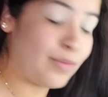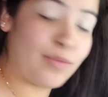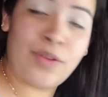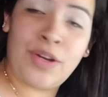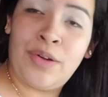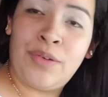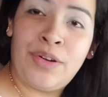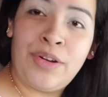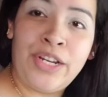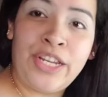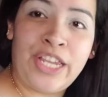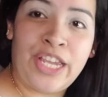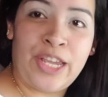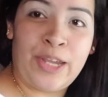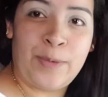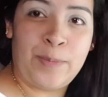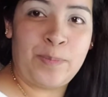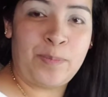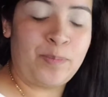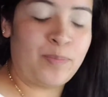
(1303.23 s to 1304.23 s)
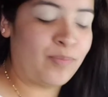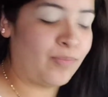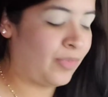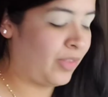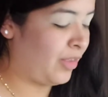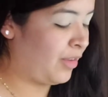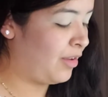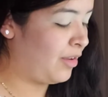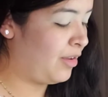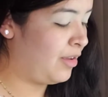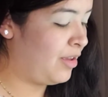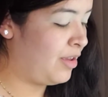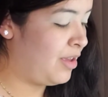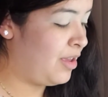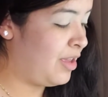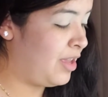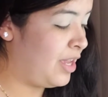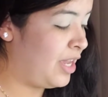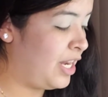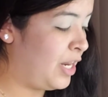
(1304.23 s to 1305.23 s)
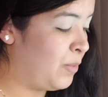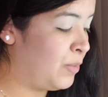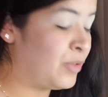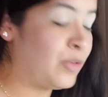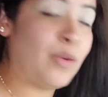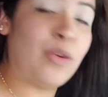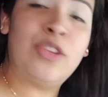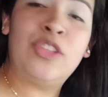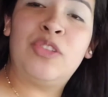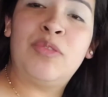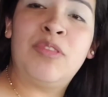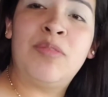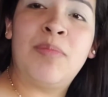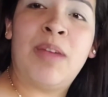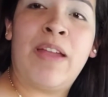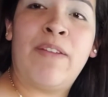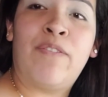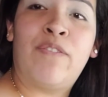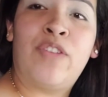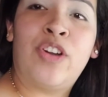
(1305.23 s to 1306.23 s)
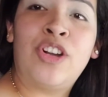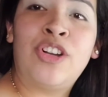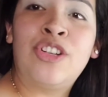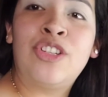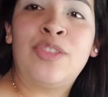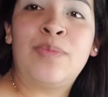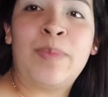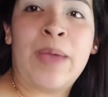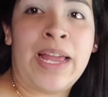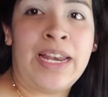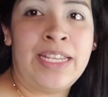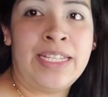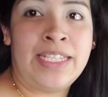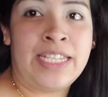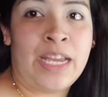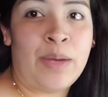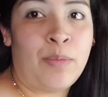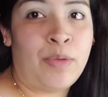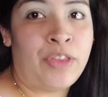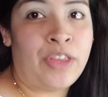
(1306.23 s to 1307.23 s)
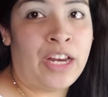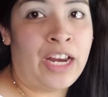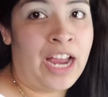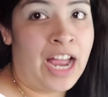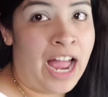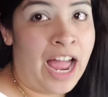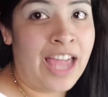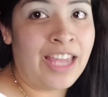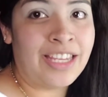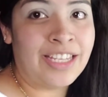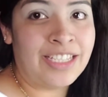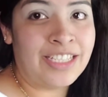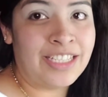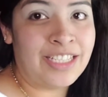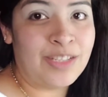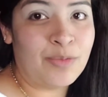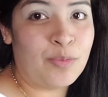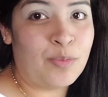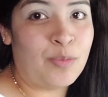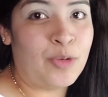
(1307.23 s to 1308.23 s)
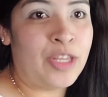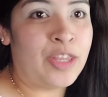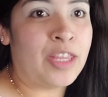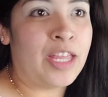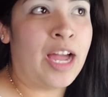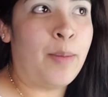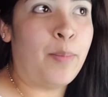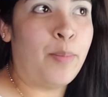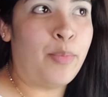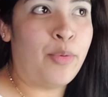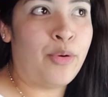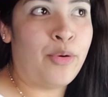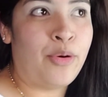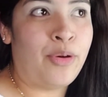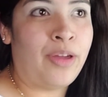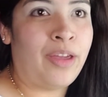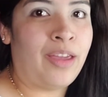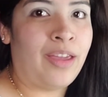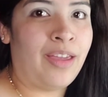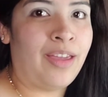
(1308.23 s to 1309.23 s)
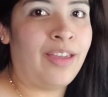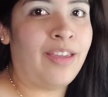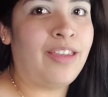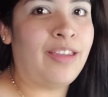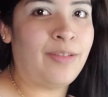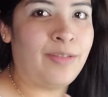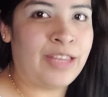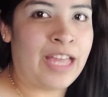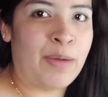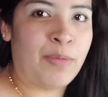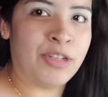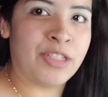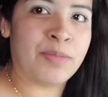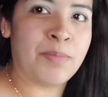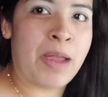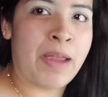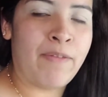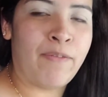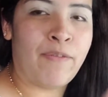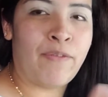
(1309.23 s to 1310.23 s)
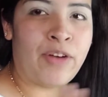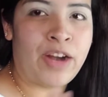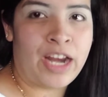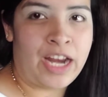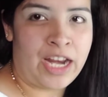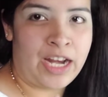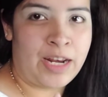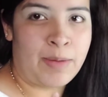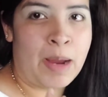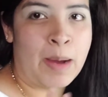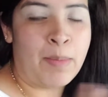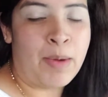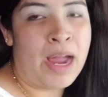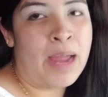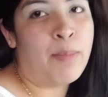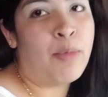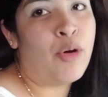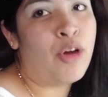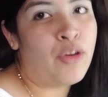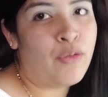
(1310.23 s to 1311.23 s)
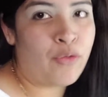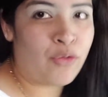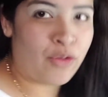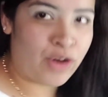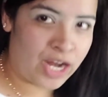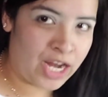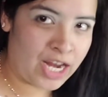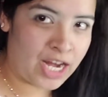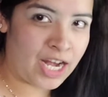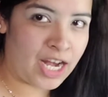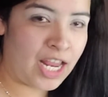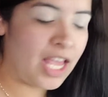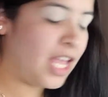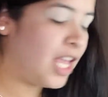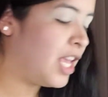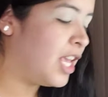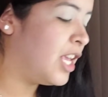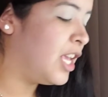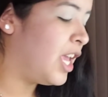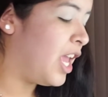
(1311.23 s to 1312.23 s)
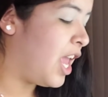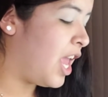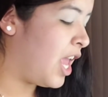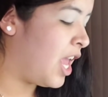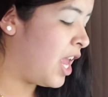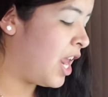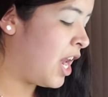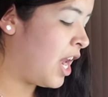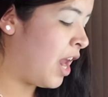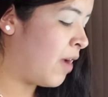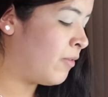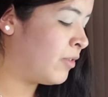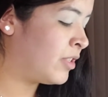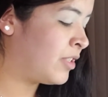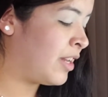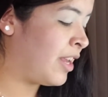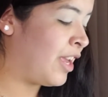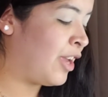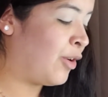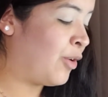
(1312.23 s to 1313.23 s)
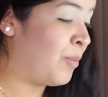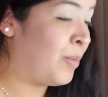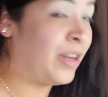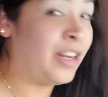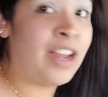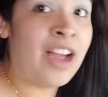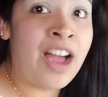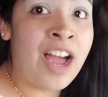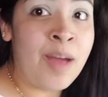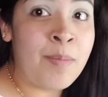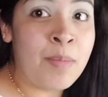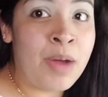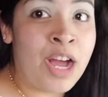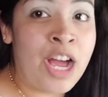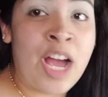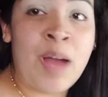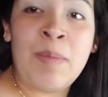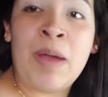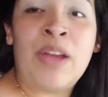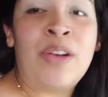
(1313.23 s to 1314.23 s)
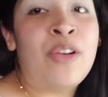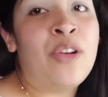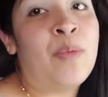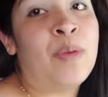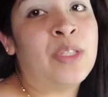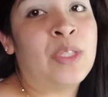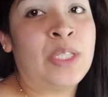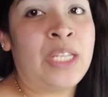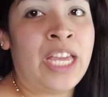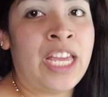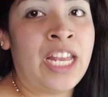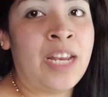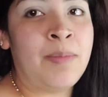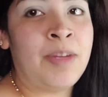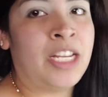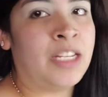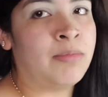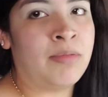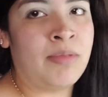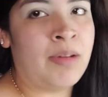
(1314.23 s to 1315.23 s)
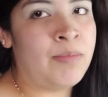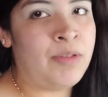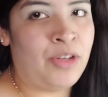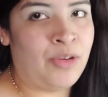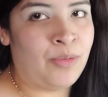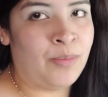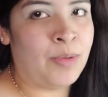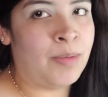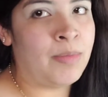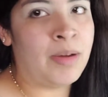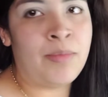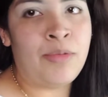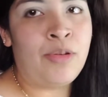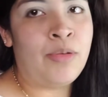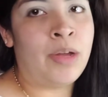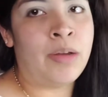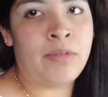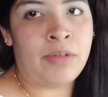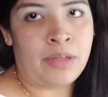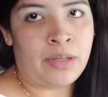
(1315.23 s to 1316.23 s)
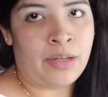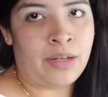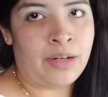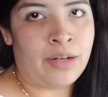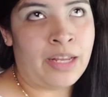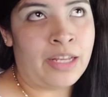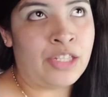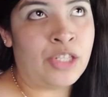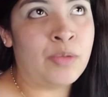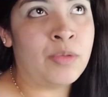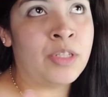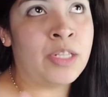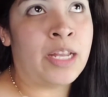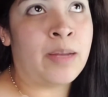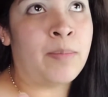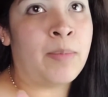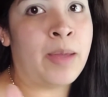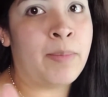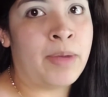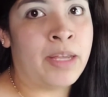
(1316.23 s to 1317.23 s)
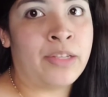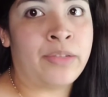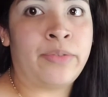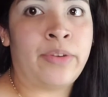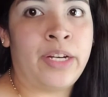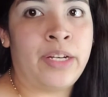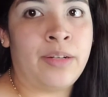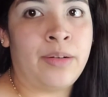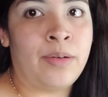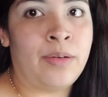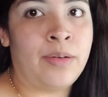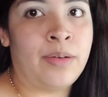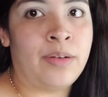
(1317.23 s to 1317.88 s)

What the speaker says: February came and it was going to be my first Valentine with a guy, with a boy that was my friend, my boyfriend. And I was like, oh my god, mom, I don't know what to get him, because my mom knew everything. Like she was like my best friend,